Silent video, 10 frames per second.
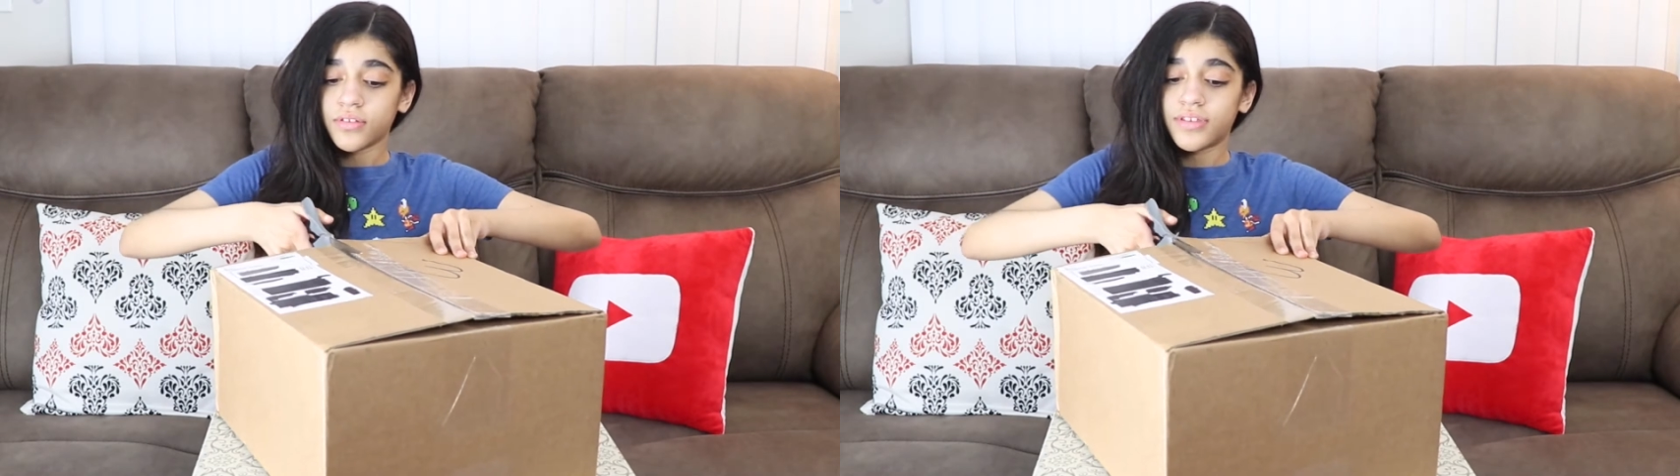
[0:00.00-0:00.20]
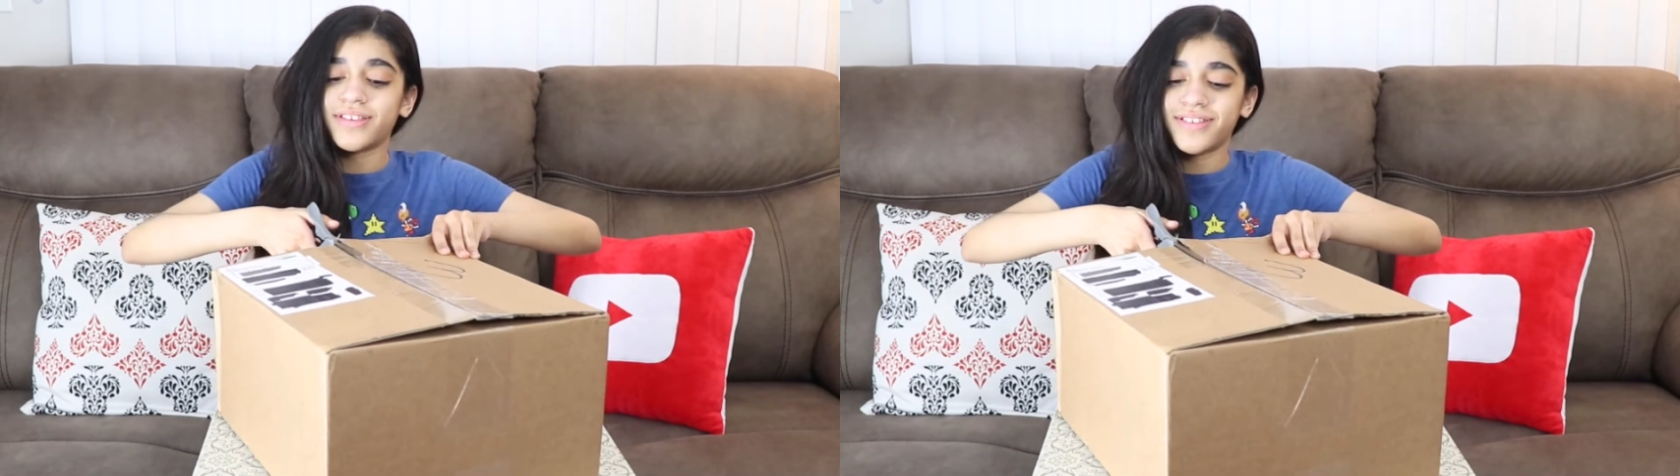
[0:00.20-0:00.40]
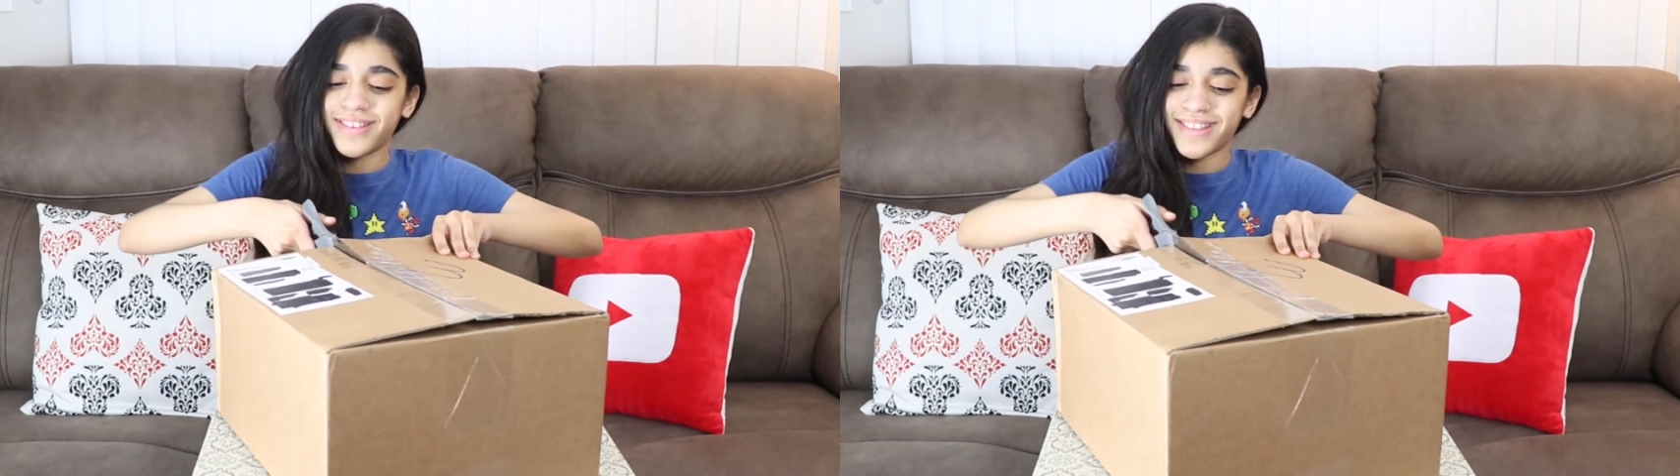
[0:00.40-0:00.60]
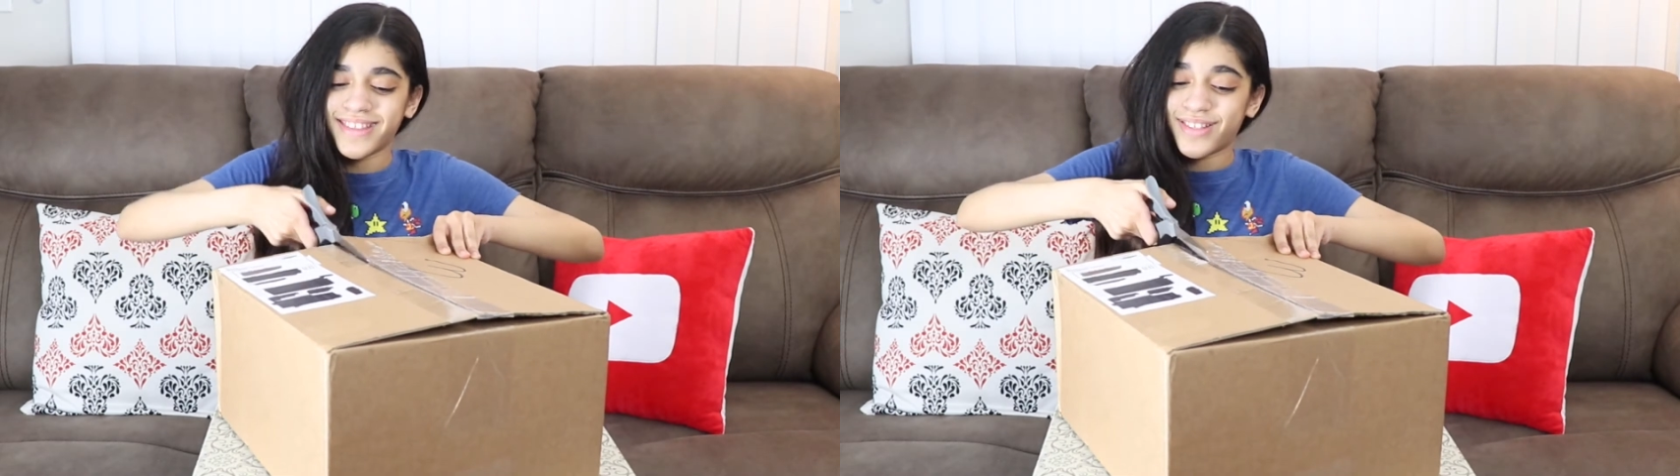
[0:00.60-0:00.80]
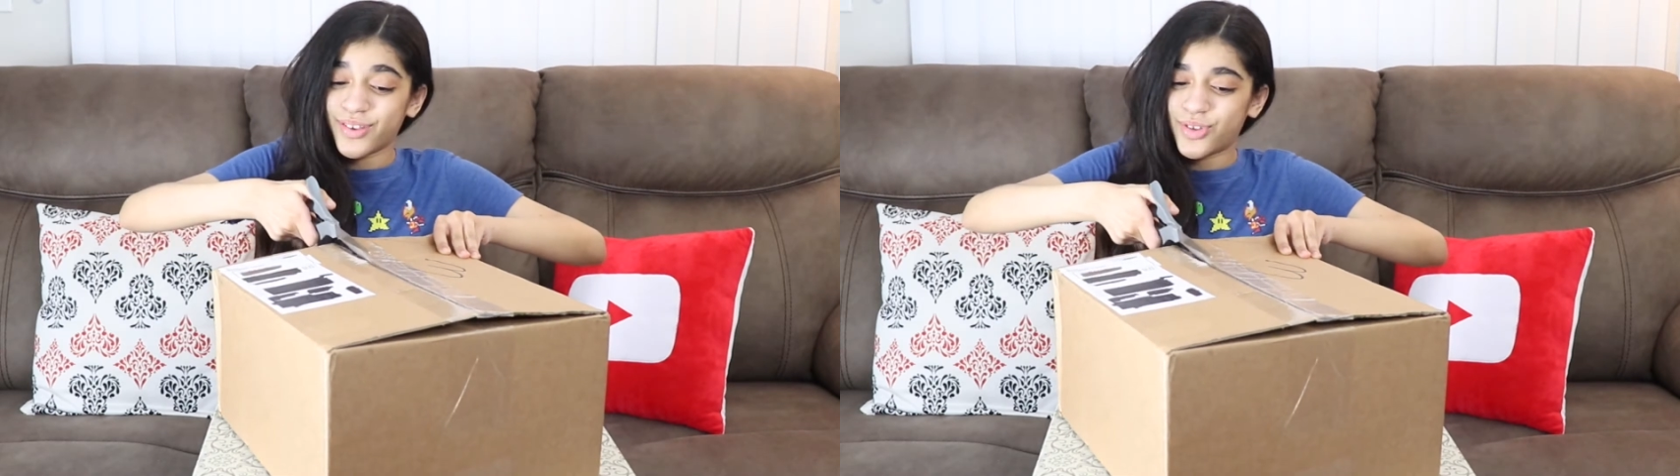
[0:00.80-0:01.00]
You see
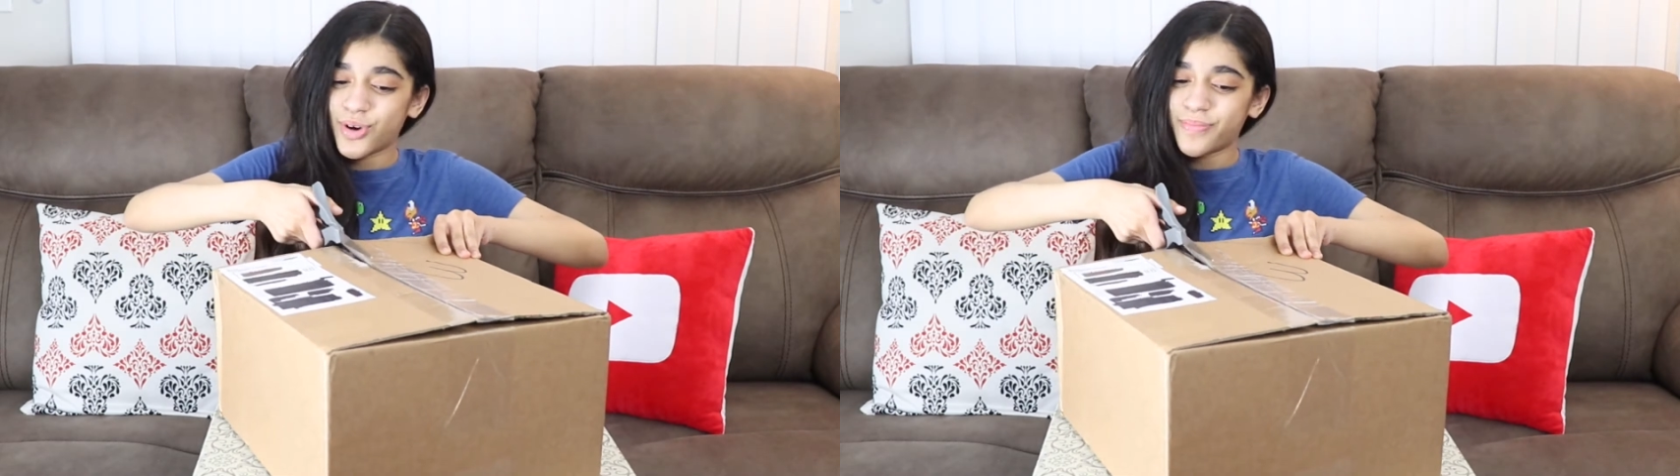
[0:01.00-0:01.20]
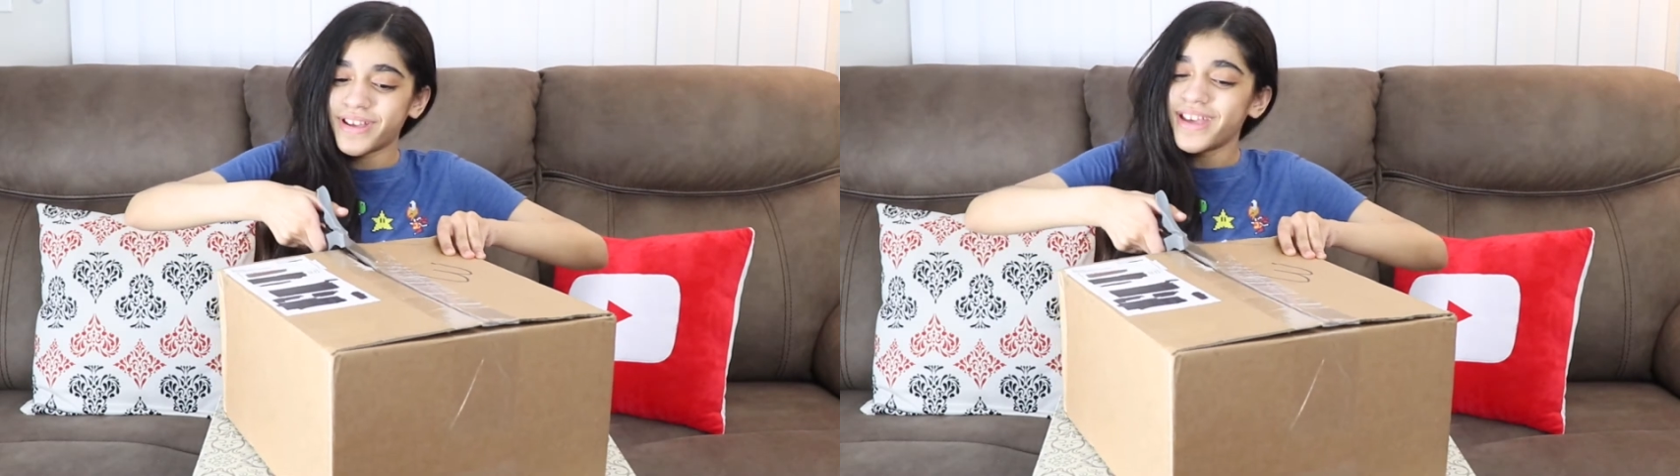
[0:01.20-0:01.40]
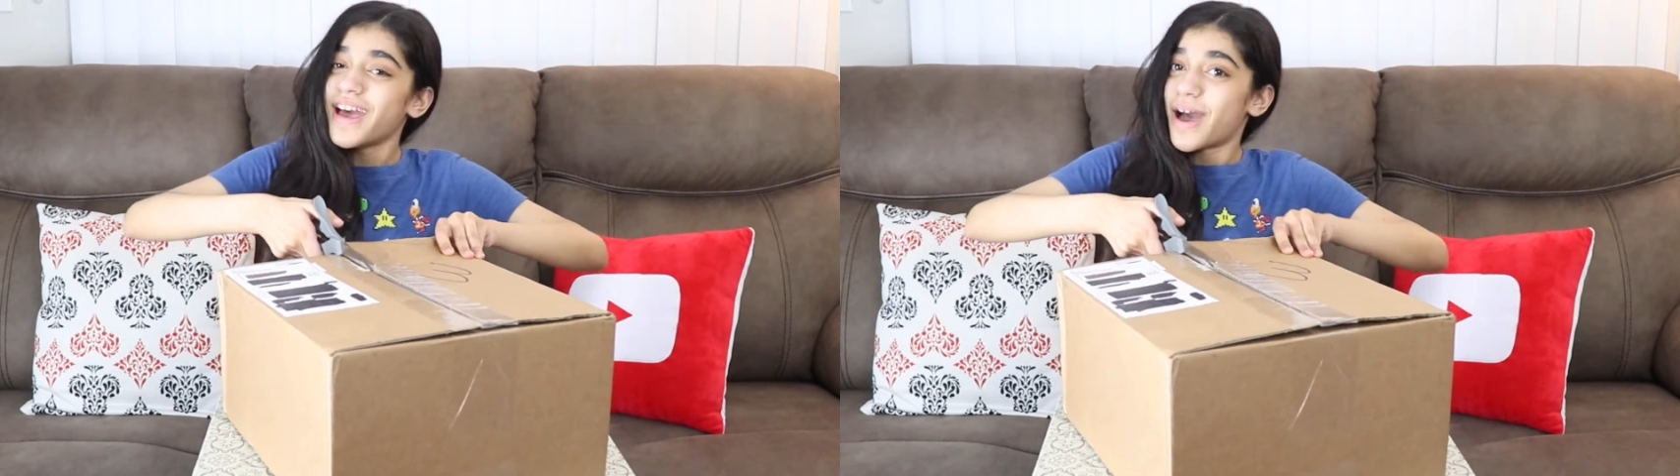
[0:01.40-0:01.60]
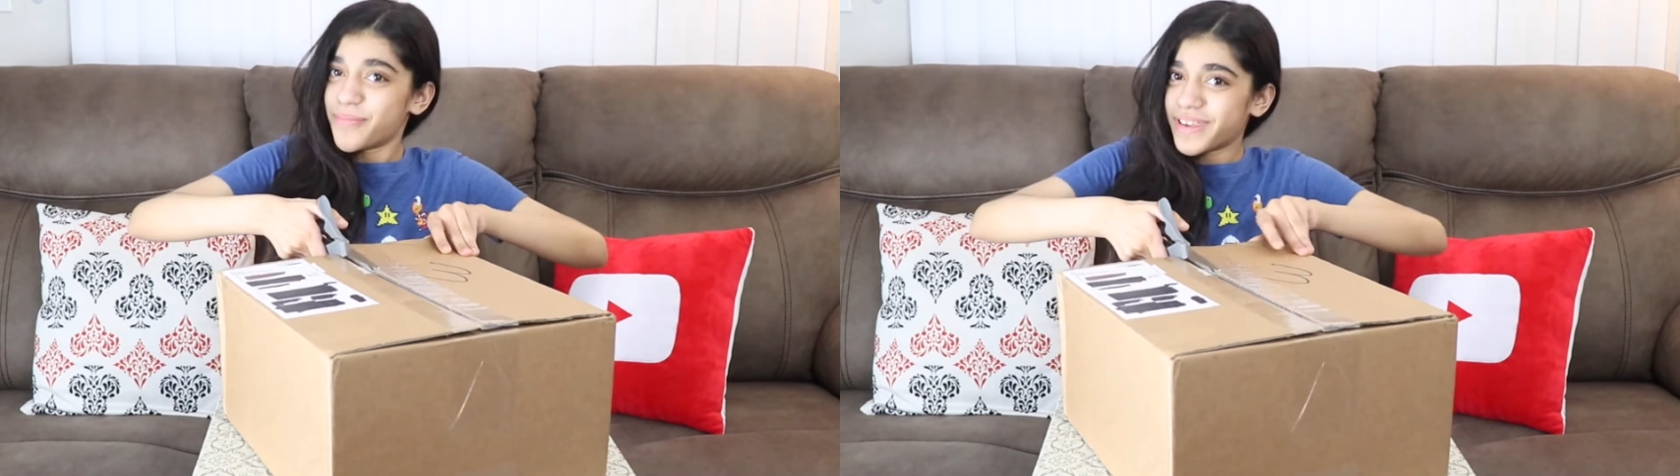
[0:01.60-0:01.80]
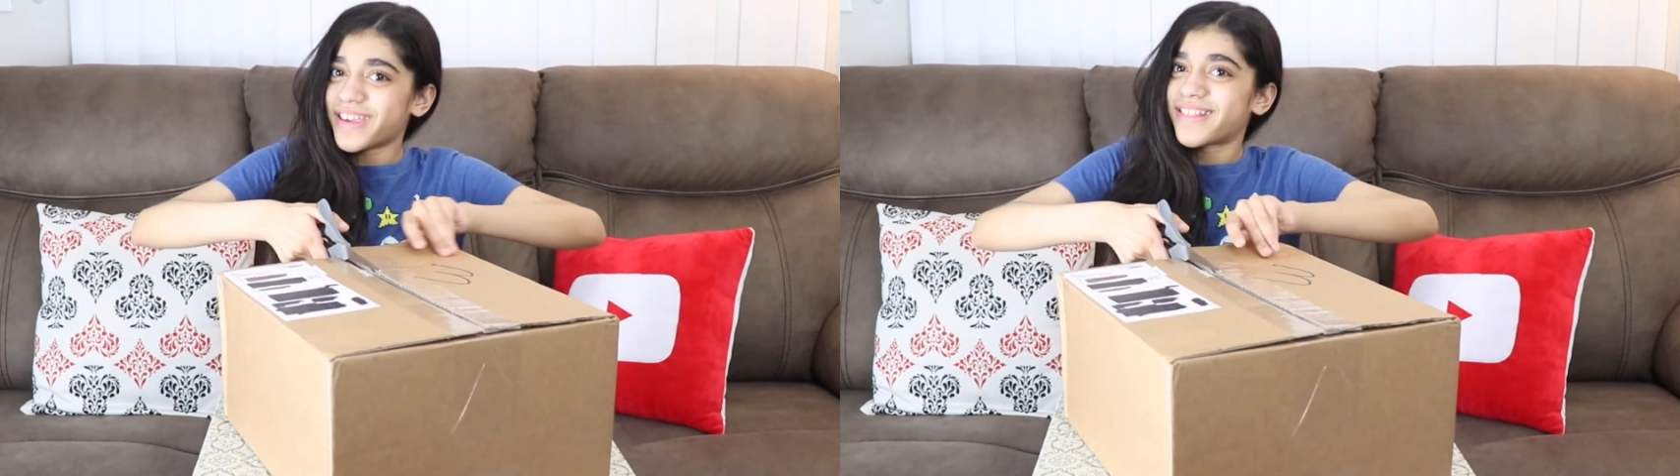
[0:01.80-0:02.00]
this, YouTube? I'm
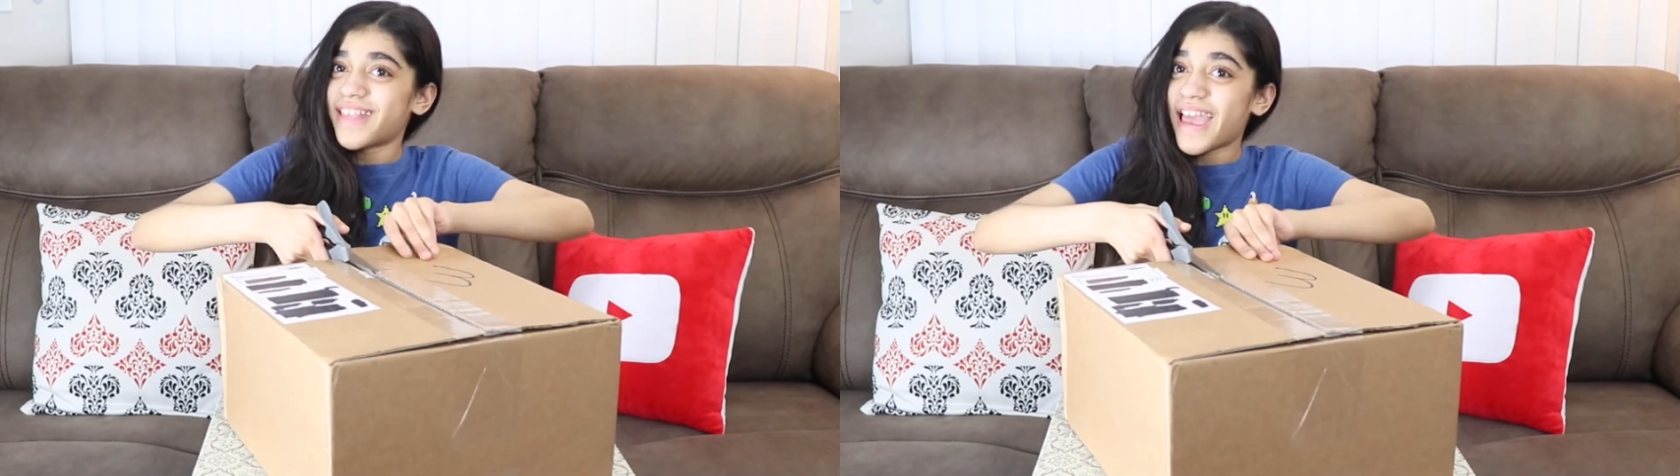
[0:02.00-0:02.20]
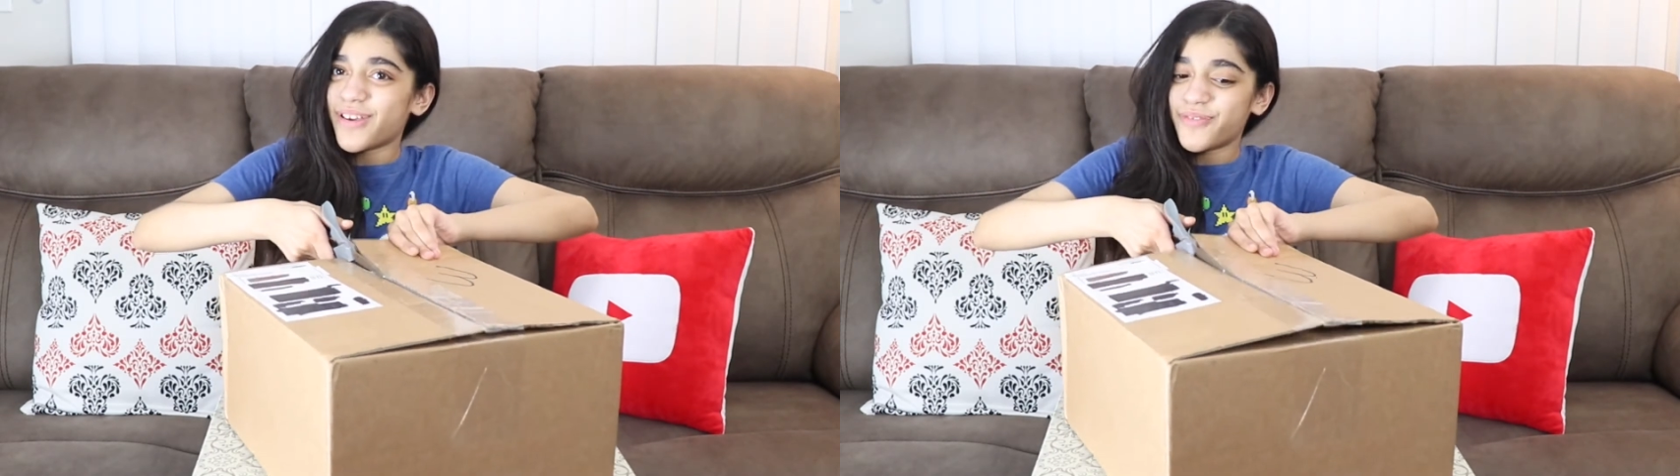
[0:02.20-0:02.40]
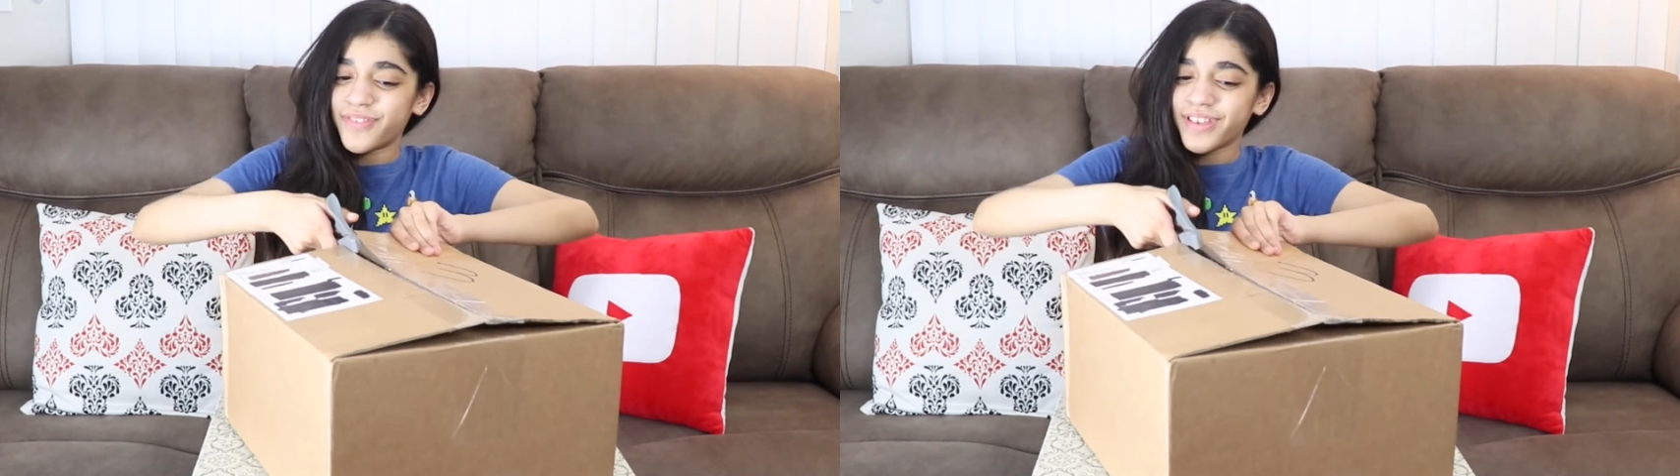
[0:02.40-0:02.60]
being safe